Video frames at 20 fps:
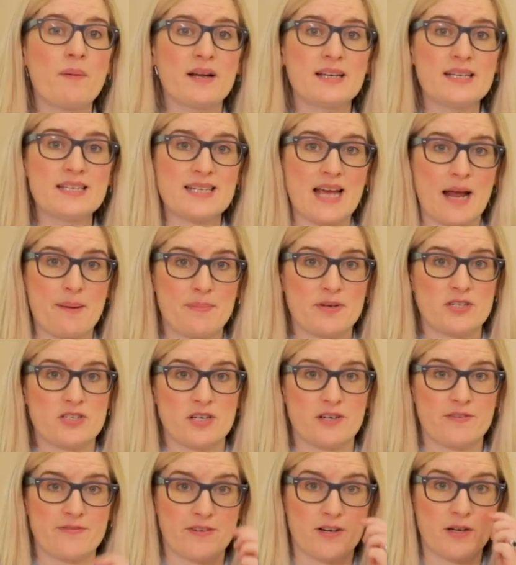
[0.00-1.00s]
body
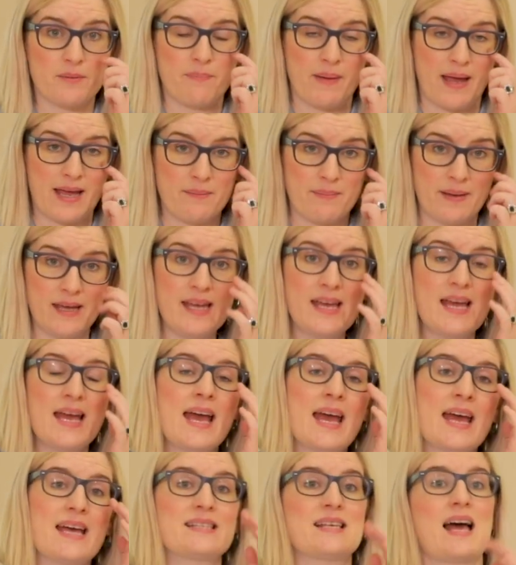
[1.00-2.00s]
temperature for a baby
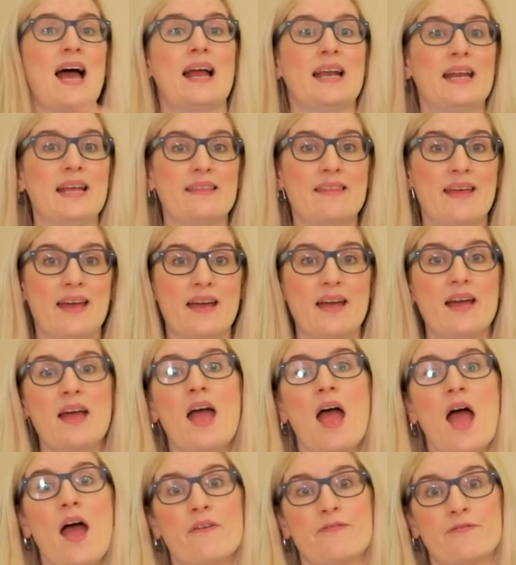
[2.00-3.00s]
is anything
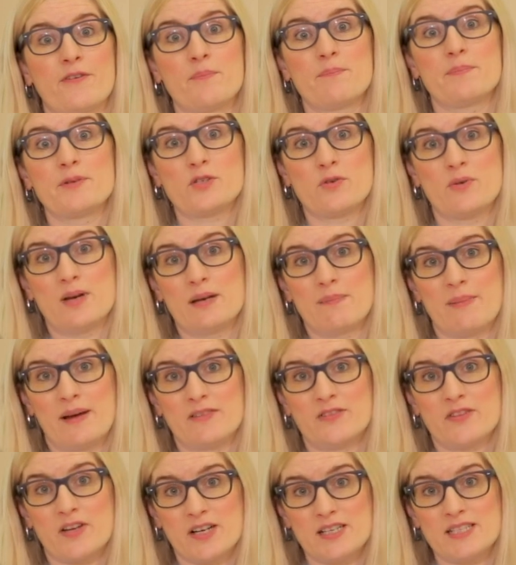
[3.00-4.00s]
from between
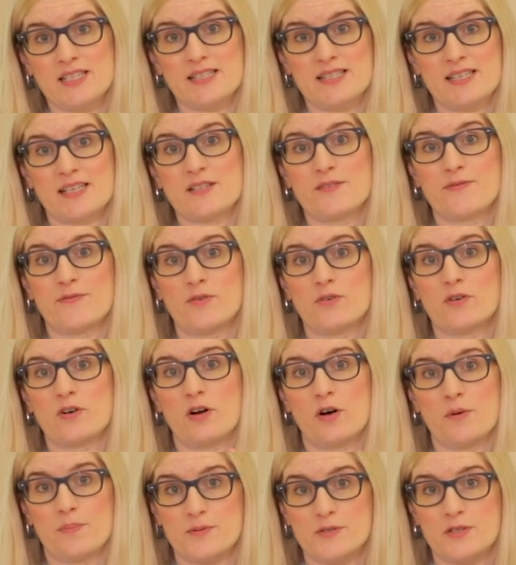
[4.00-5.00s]
about
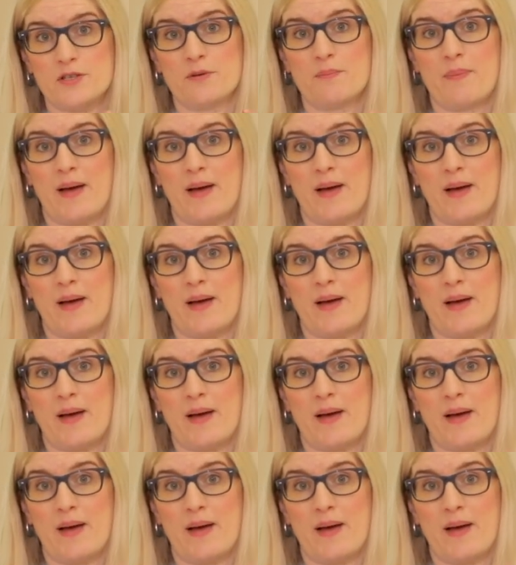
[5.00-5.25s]
36.4 up to